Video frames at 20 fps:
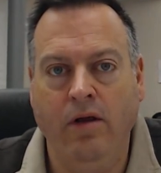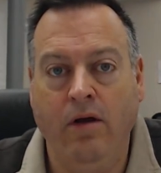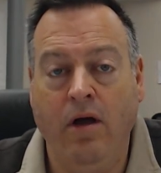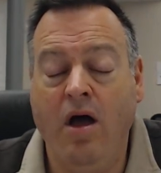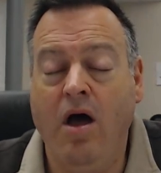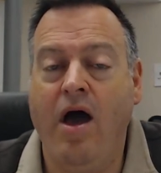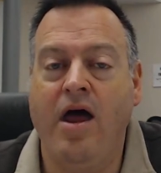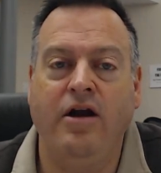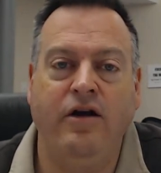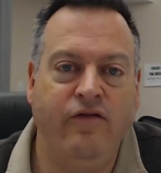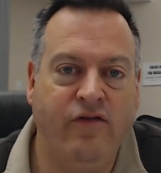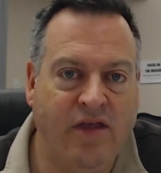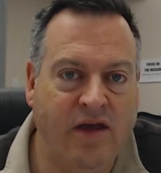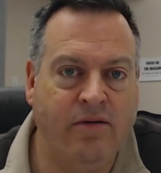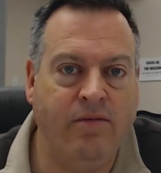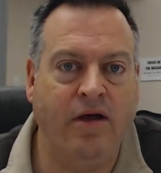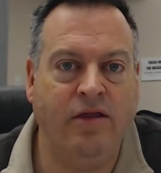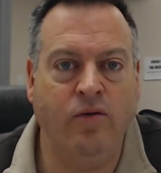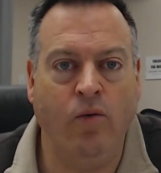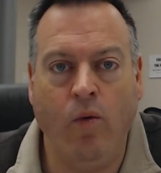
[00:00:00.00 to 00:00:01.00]
Oh, I don't even think
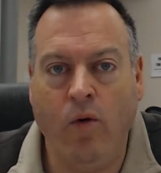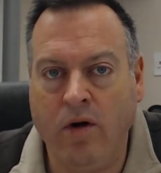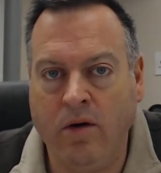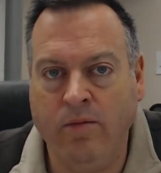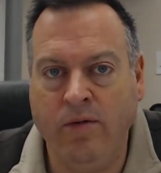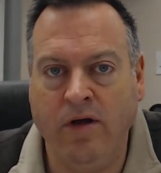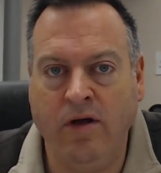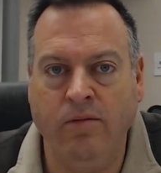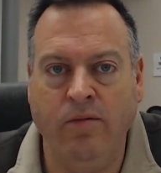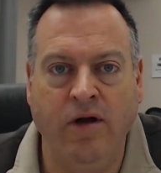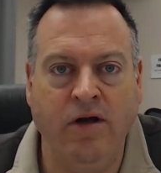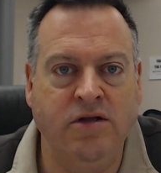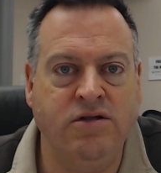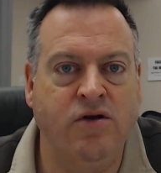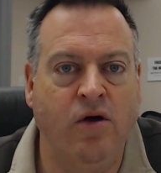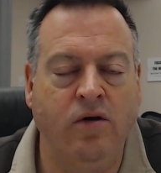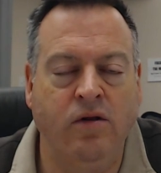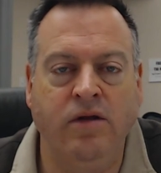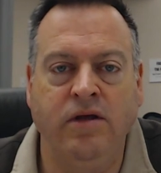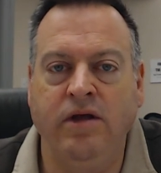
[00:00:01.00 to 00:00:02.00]
about the water bill, but it's
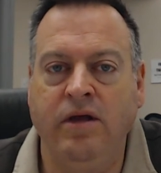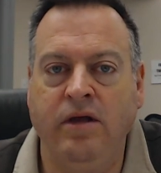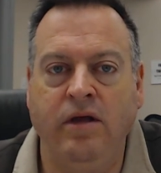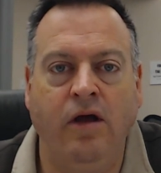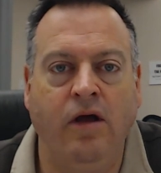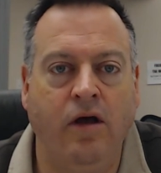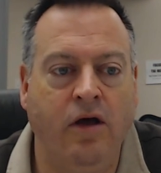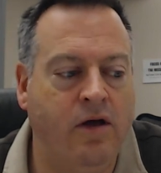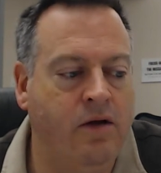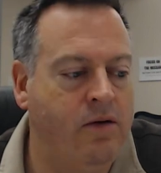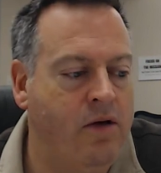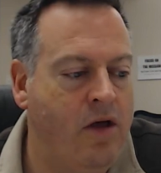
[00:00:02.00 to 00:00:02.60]
only a